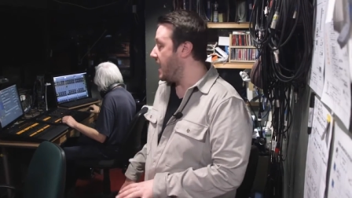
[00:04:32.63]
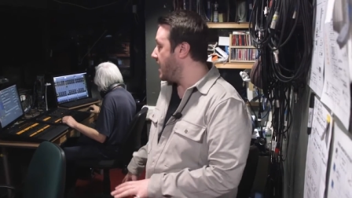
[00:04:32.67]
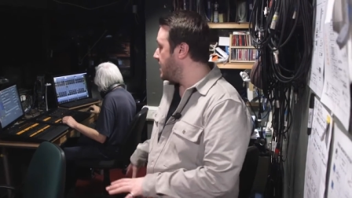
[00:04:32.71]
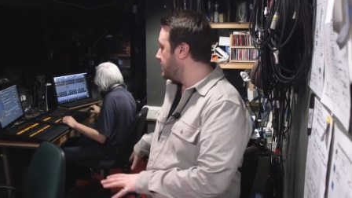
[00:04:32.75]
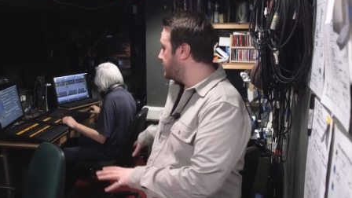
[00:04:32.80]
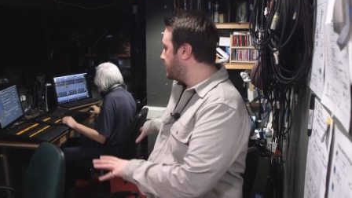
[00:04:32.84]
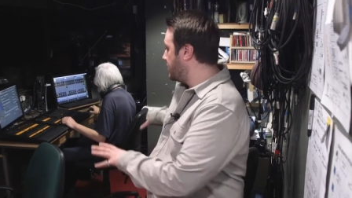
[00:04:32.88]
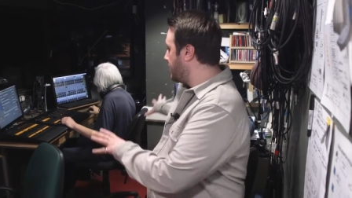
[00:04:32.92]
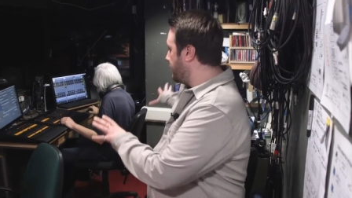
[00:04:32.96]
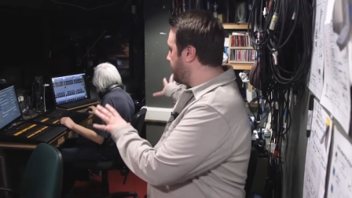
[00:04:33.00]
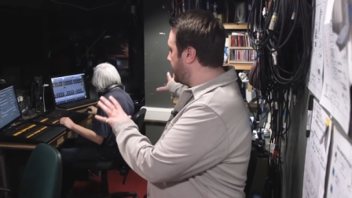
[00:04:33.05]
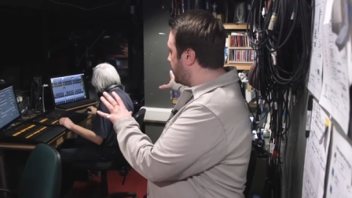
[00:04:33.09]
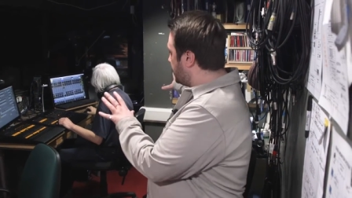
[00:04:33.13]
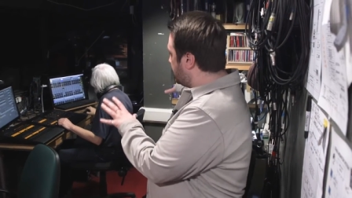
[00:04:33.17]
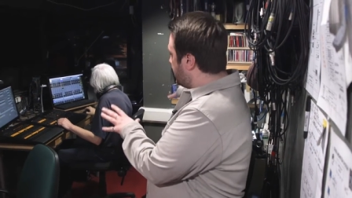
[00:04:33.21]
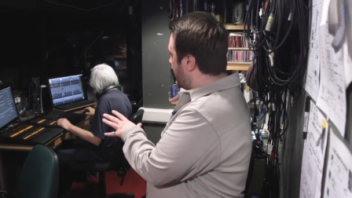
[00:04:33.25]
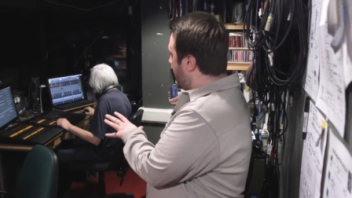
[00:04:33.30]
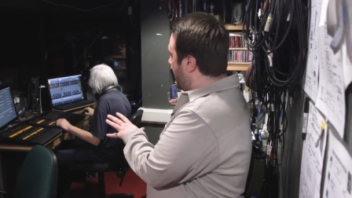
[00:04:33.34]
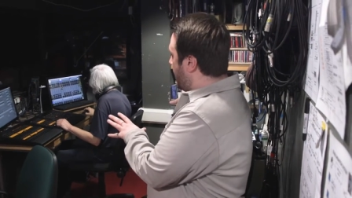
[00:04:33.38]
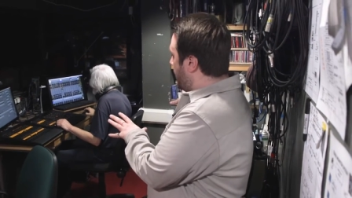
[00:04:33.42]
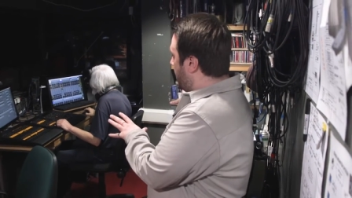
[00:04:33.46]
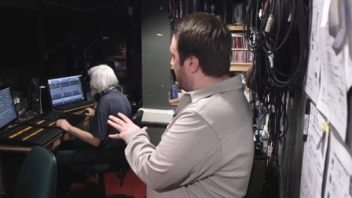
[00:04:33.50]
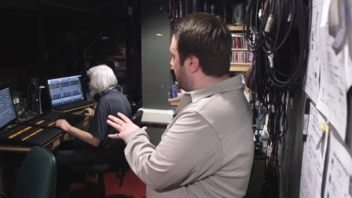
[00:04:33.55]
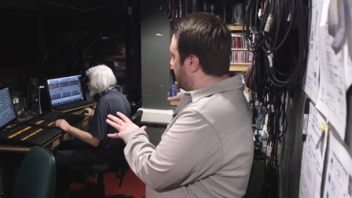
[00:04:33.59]
So this
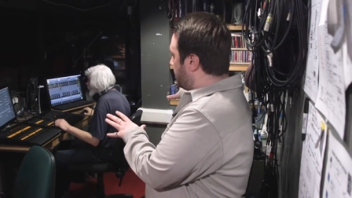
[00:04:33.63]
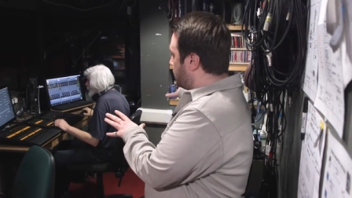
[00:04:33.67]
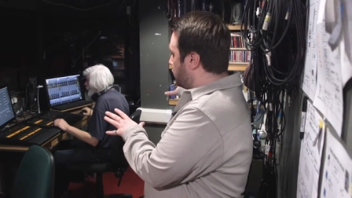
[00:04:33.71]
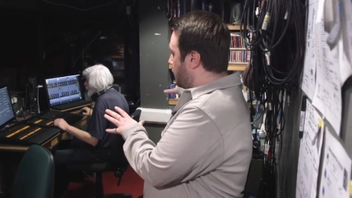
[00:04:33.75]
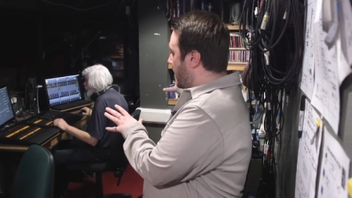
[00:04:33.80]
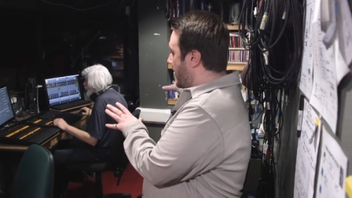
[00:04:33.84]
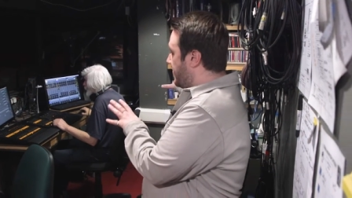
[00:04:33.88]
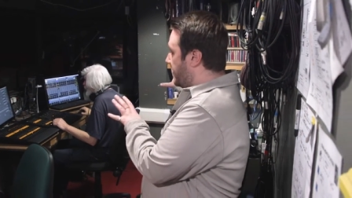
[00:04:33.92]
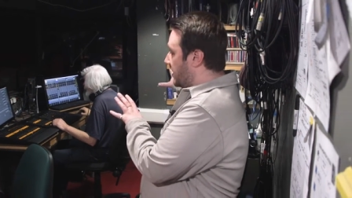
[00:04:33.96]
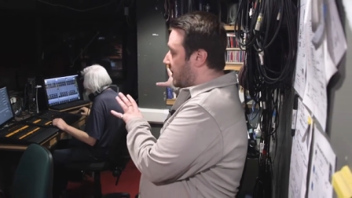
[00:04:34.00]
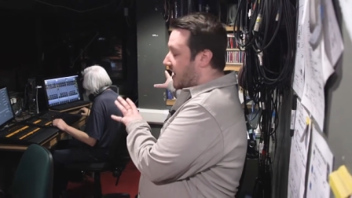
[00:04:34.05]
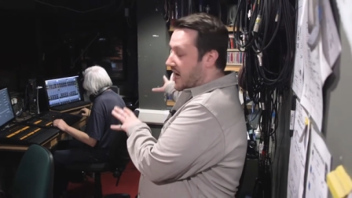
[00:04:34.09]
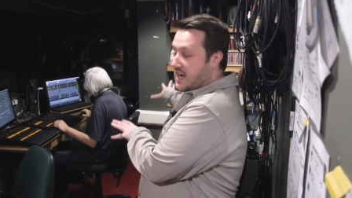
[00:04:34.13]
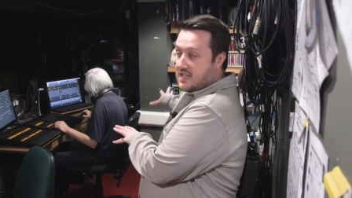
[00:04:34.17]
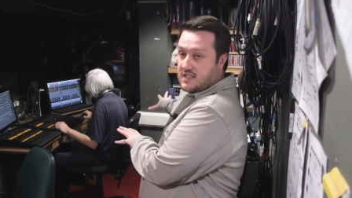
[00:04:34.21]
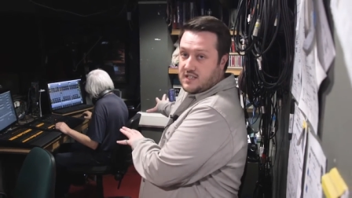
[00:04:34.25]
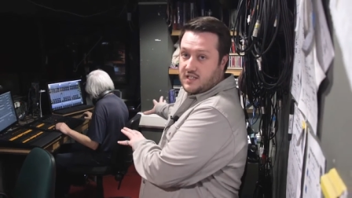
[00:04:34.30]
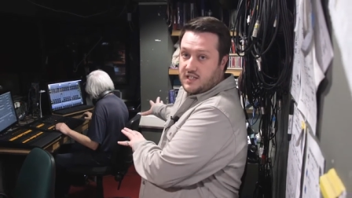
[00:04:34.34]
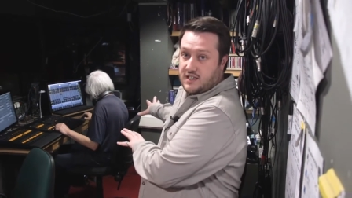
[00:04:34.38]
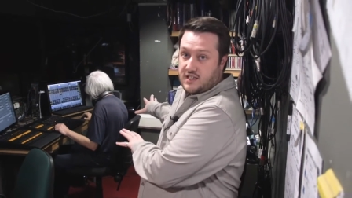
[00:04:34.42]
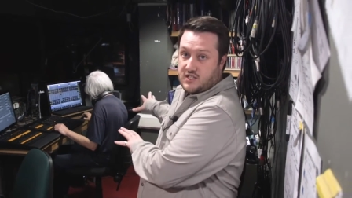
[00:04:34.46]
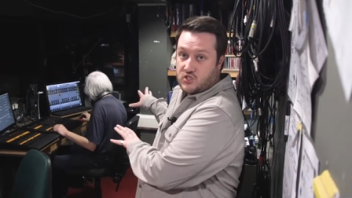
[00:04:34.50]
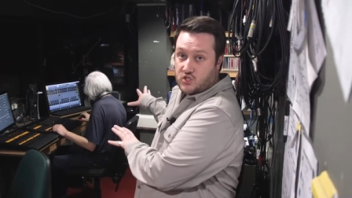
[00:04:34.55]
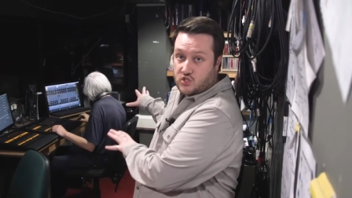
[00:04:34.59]
area is where the
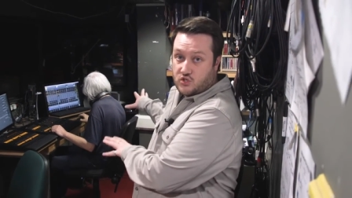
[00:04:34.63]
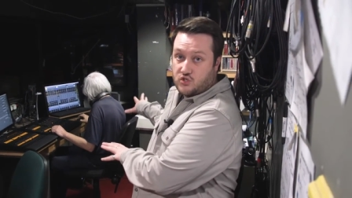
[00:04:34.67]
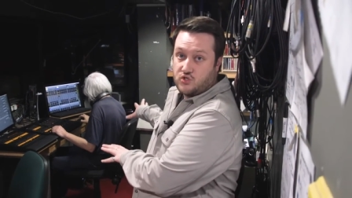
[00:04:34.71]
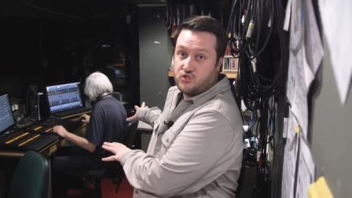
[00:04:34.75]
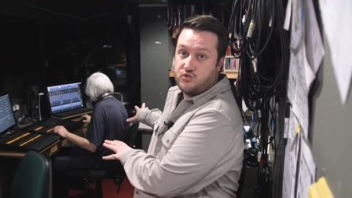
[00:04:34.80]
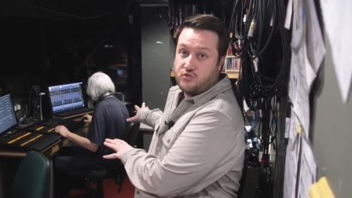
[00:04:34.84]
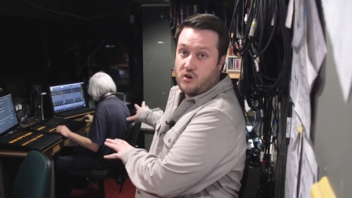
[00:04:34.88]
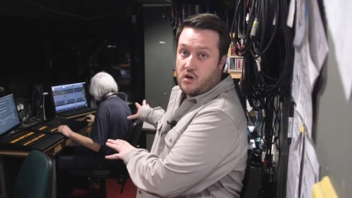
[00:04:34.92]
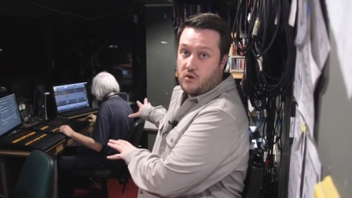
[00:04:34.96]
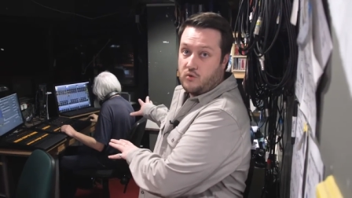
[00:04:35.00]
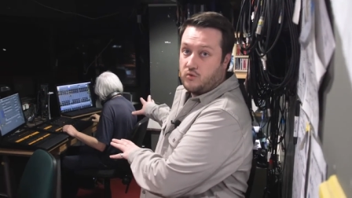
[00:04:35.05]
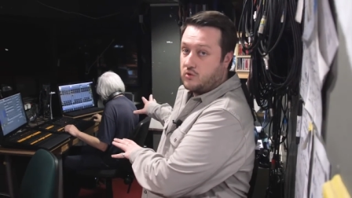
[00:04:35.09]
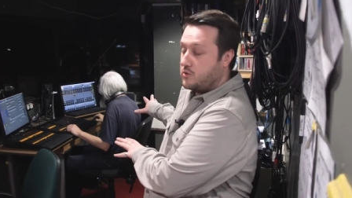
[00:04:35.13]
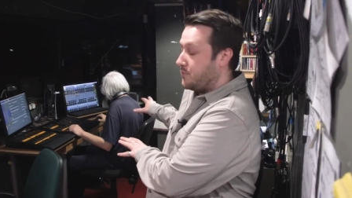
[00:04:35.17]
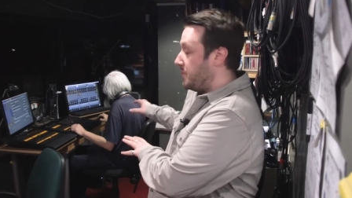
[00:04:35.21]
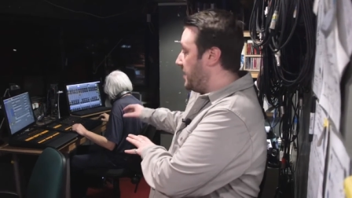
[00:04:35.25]
lighting is controlled